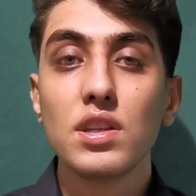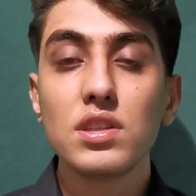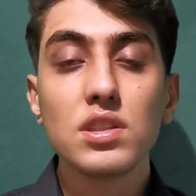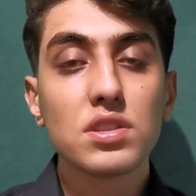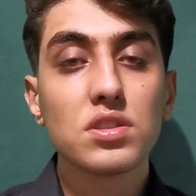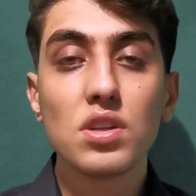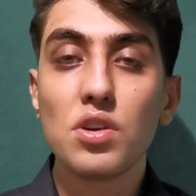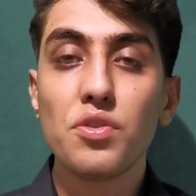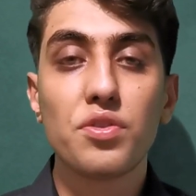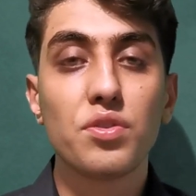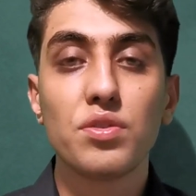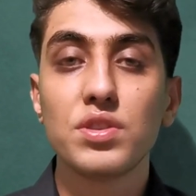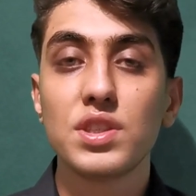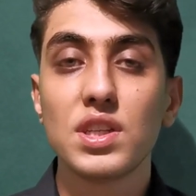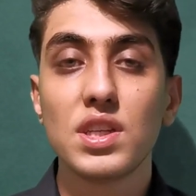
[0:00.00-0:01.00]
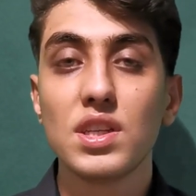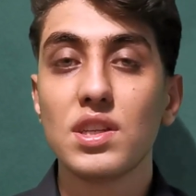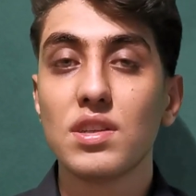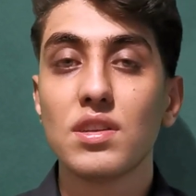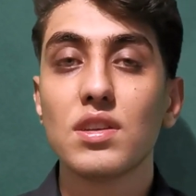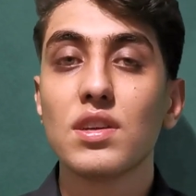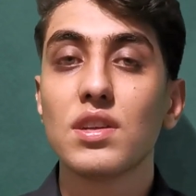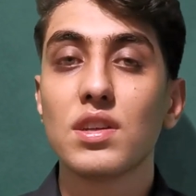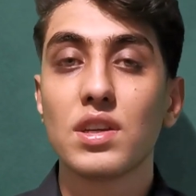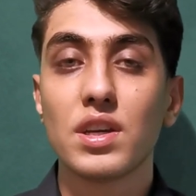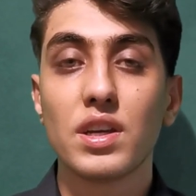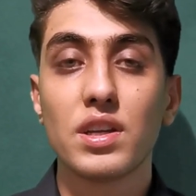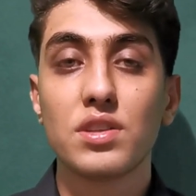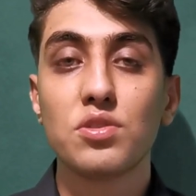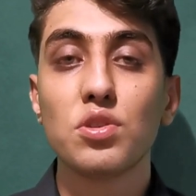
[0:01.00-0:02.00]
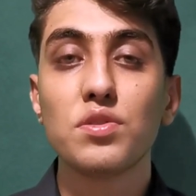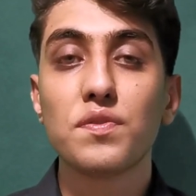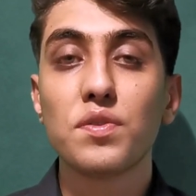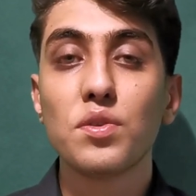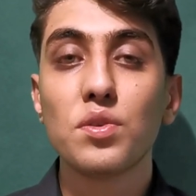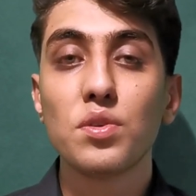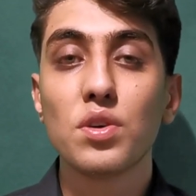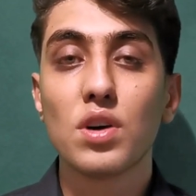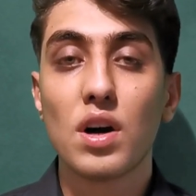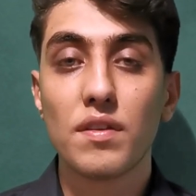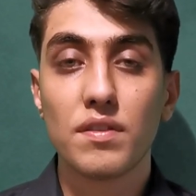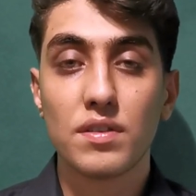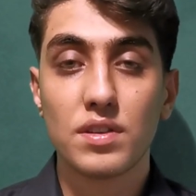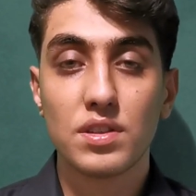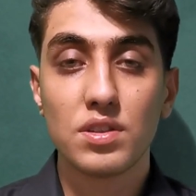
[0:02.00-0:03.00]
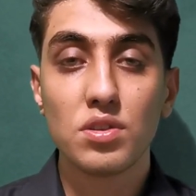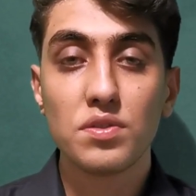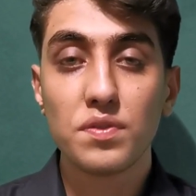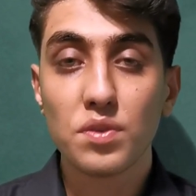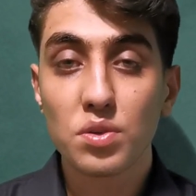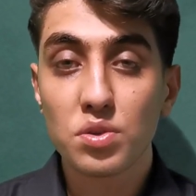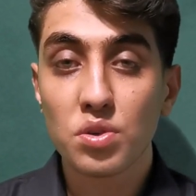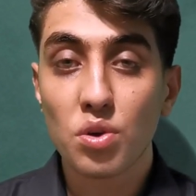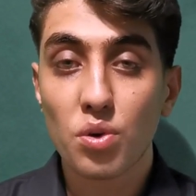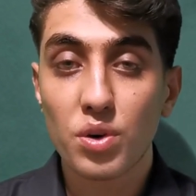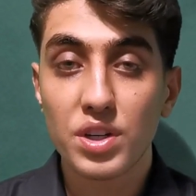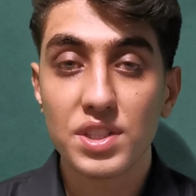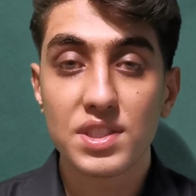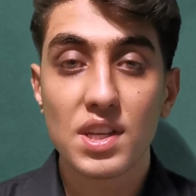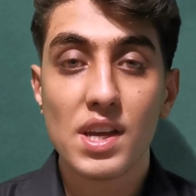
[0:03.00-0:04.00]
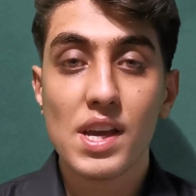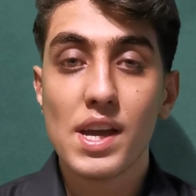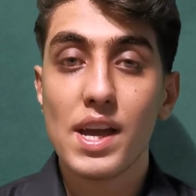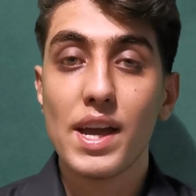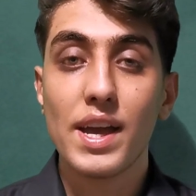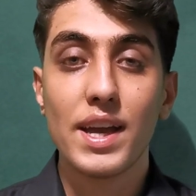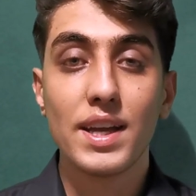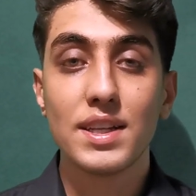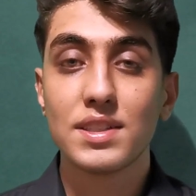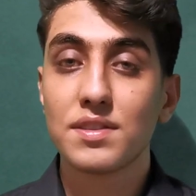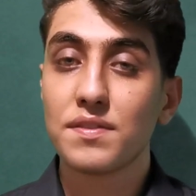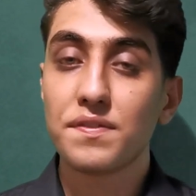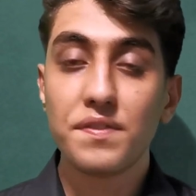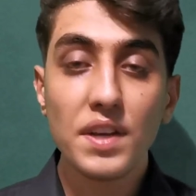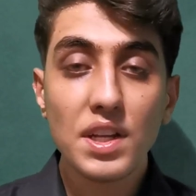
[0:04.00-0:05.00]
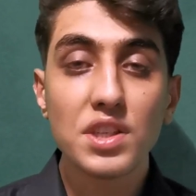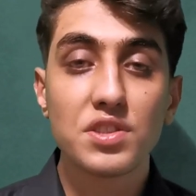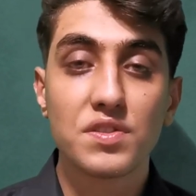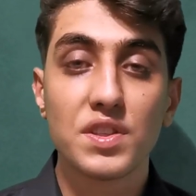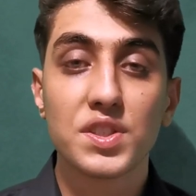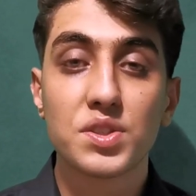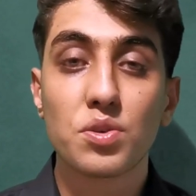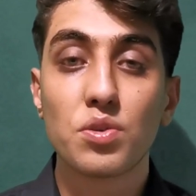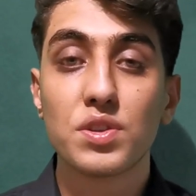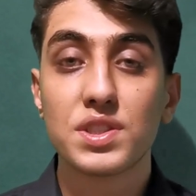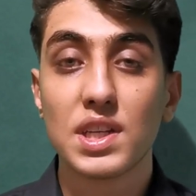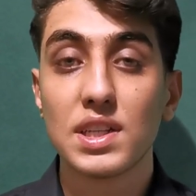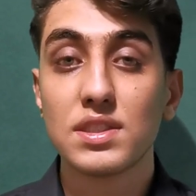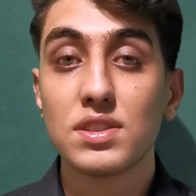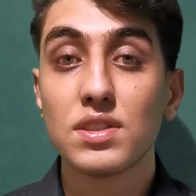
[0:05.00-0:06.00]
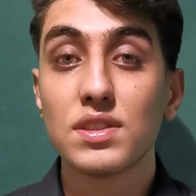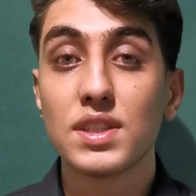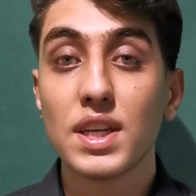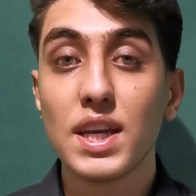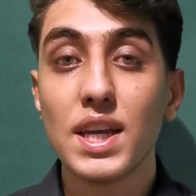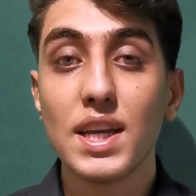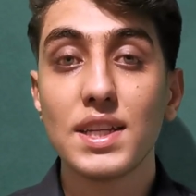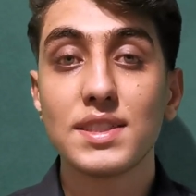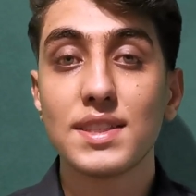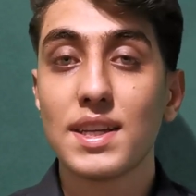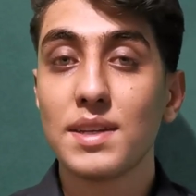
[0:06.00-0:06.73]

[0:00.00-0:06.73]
just go through the NOTEFULL course and finish this course until the end,